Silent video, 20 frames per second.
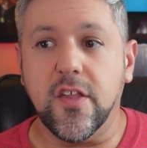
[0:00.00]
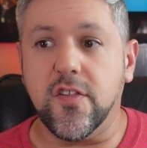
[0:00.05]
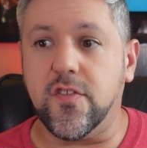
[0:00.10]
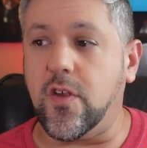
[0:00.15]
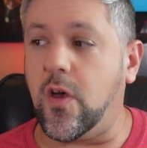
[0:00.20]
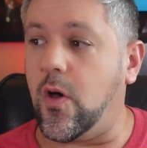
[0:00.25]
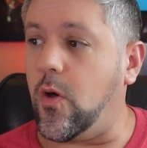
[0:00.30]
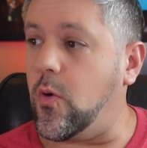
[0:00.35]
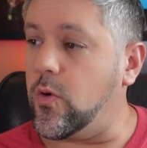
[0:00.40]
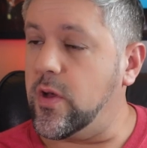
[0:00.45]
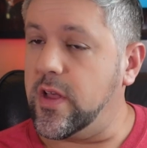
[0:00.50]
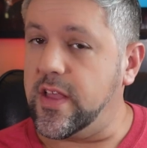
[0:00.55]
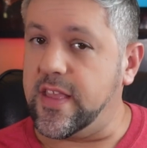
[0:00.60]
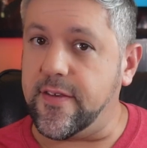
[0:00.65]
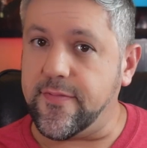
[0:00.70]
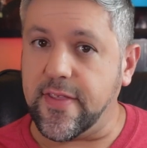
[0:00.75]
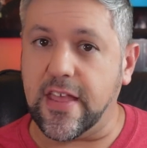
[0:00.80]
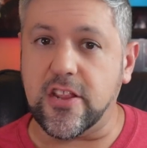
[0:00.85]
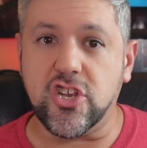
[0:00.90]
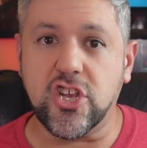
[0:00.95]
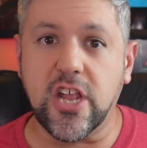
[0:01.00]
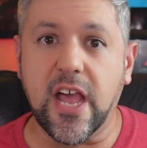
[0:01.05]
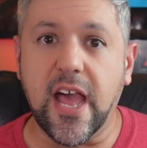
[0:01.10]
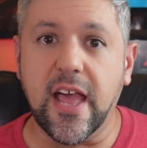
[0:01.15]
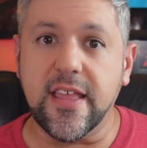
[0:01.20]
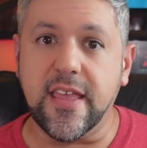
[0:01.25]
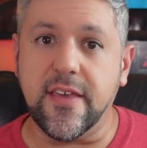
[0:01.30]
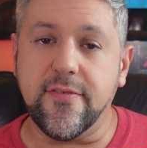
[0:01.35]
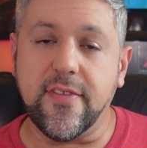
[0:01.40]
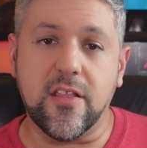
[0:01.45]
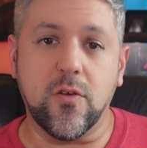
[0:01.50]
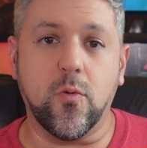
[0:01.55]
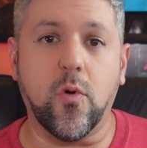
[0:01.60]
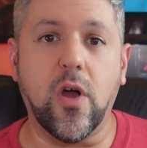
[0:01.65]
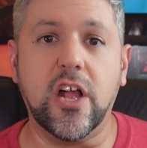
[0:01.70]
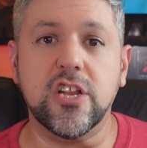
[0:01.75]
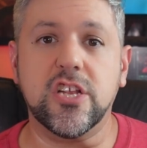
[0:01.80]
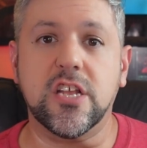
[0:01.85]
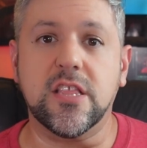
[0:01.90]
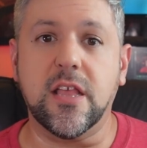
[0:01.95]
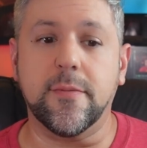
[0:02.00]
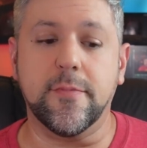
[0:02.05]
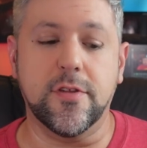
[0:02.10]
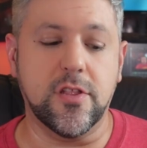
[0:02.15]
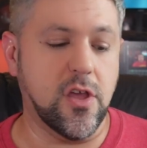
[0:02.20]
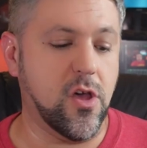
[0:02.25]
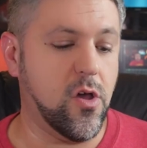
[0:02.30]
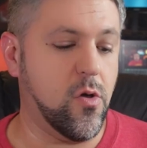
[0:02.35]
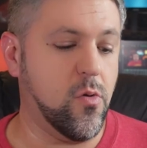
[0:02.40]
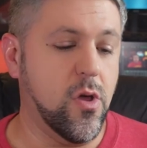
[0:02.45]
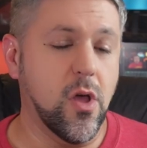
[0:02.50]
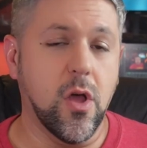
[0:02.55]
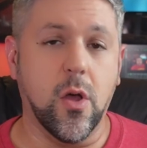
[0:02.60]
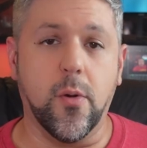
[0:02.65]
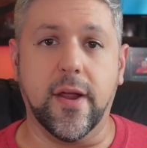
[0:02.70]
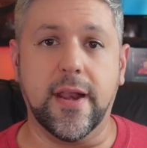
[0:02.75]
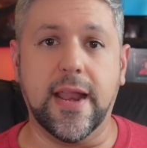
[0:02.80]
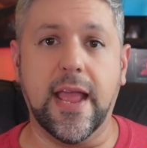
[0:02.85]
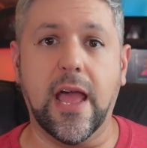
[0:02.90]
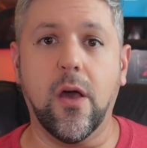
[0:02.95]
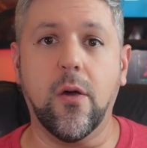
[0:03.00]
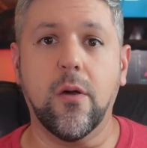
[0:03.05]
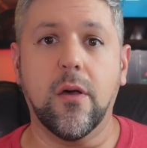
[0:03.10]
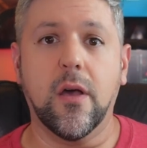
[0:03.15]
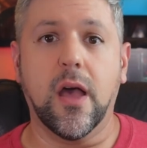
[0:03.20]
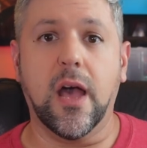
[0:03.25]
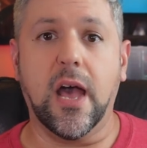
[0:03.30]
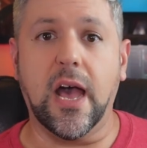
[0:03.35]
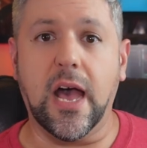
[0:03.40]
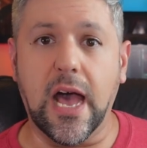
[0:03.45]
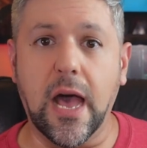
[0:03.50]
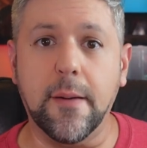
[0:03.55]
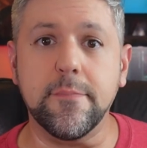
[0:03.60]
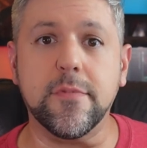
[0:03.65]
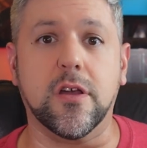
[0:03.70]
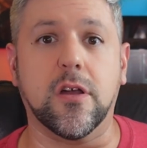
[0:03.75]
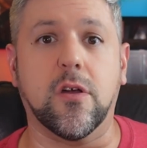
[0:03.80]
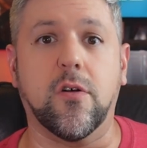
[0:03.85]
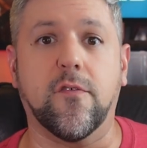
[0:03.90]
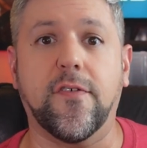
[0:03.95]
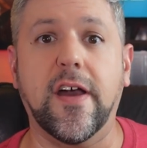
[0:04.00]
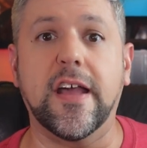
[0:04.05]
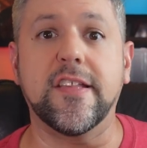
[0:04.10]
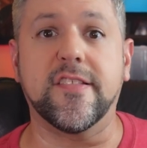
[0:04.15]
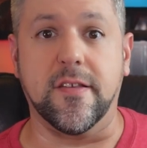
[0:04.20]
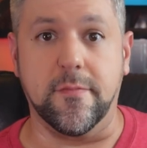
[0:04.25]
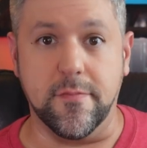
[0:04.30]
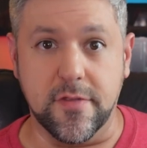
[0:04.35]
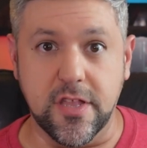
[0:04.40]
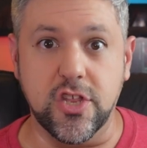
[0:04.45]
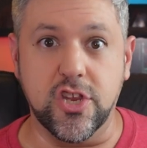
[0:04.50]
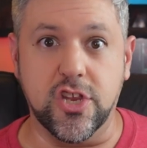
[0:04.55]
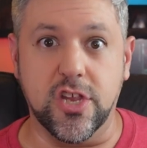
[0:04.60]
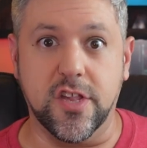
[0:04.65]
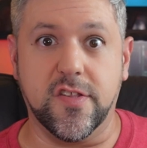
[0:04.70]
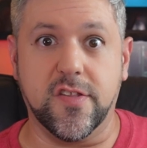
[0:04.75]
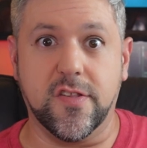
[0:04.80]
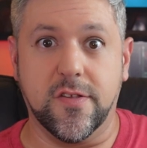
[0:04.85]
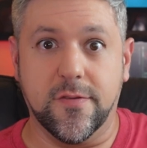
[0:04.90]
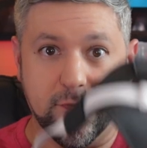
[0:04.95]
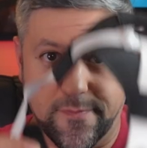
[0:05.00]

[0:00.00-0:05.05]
So give that a shot, give that a watch, let me know. Right now, I'm gonna go fight some ninjas.